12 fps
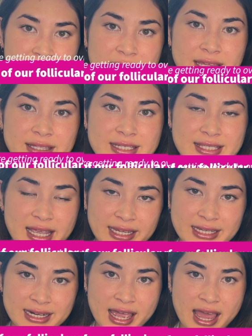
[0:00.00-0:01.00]
In the
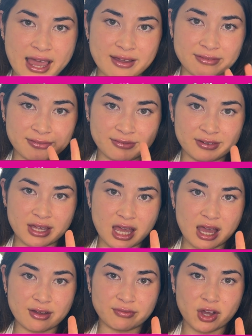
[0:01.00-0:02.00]
second half
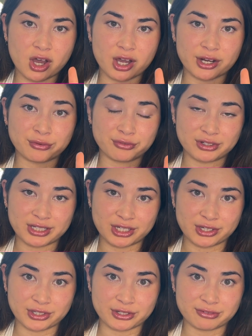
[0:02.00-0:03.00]
of our
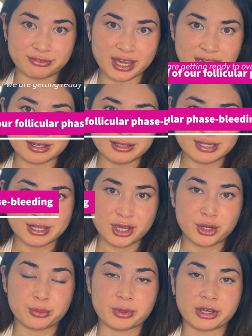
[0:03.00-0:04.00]
follicular phase,
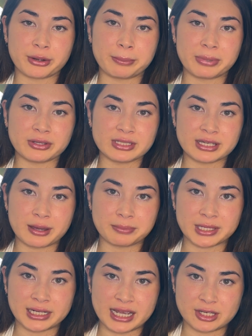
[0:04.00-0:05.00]
we are building up
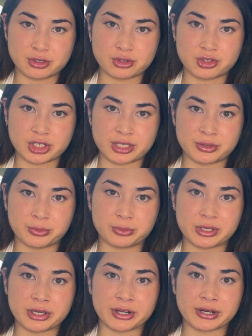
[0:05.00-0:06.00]
that estrogen.
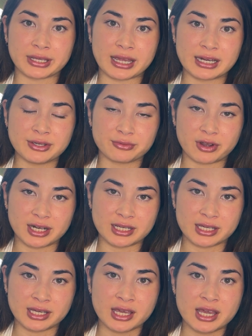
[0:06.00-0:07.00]
We are getting
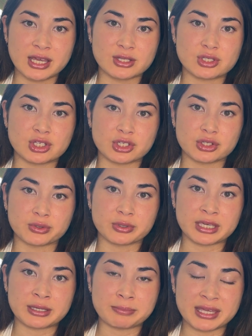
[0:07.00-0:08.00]
ready to
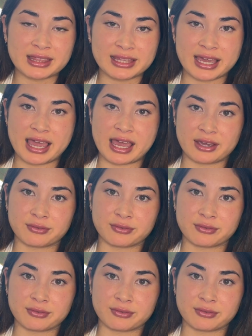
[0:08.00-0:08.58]
emit the egg